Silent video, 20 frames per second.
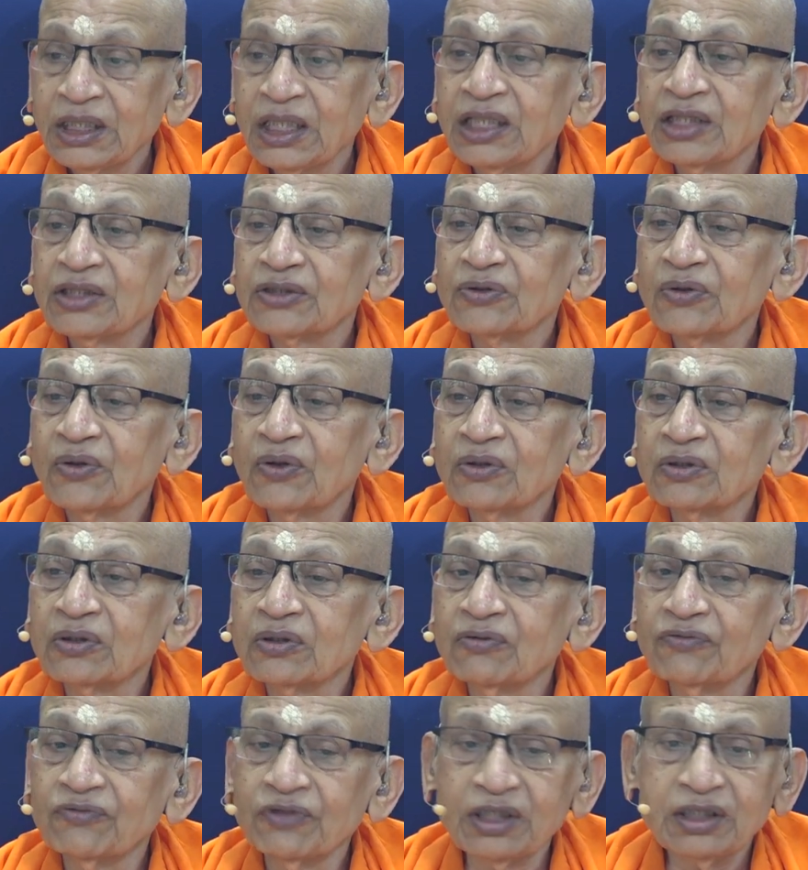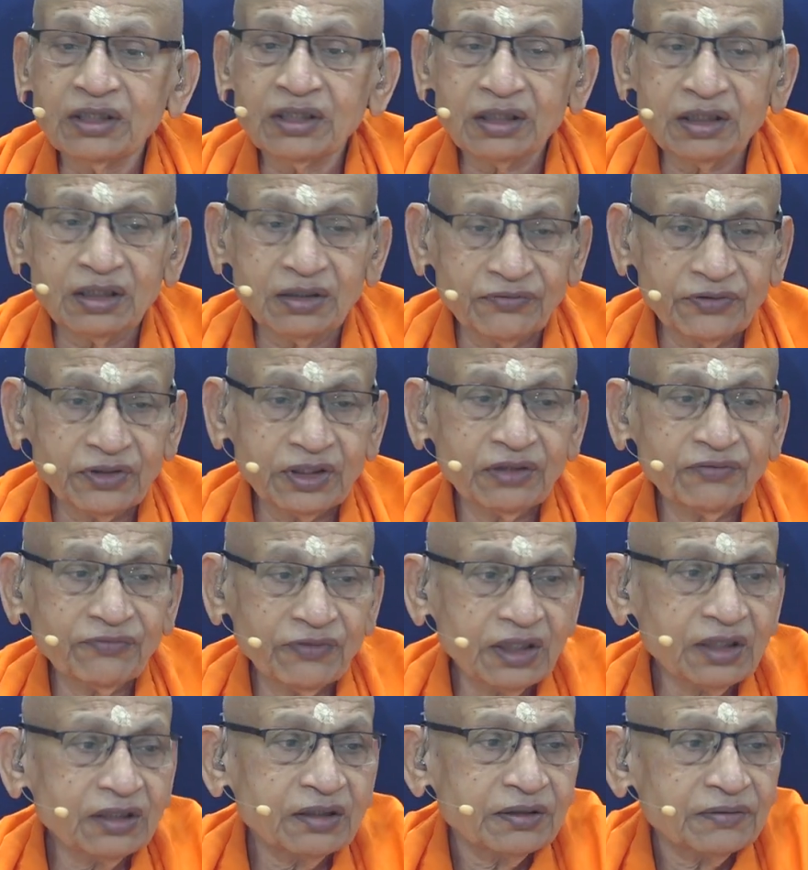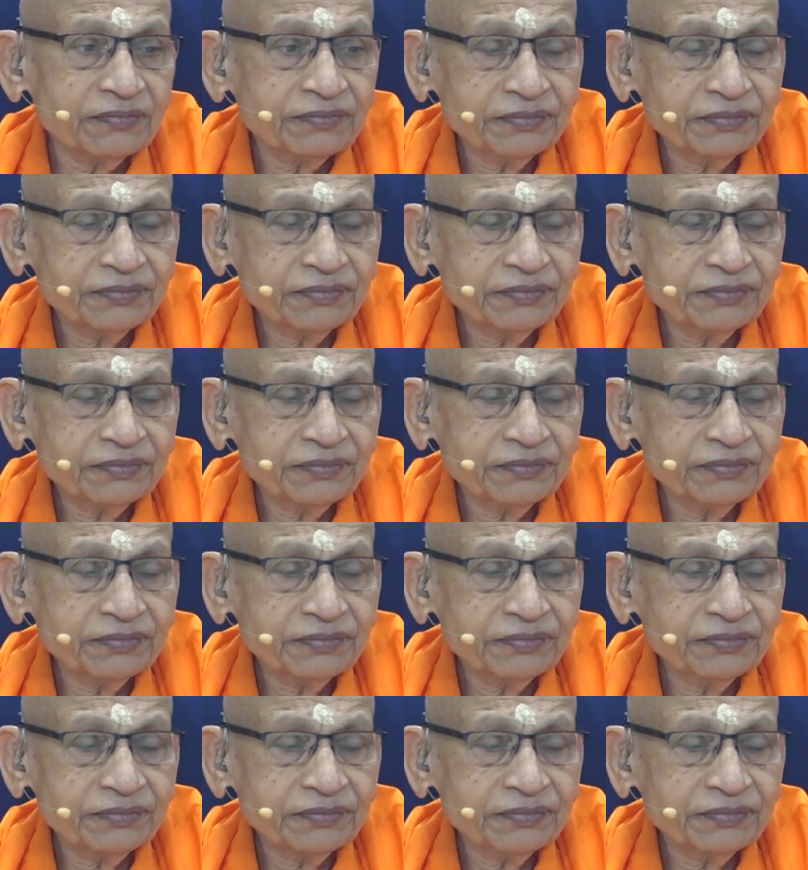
And so also wealth and everything wealth.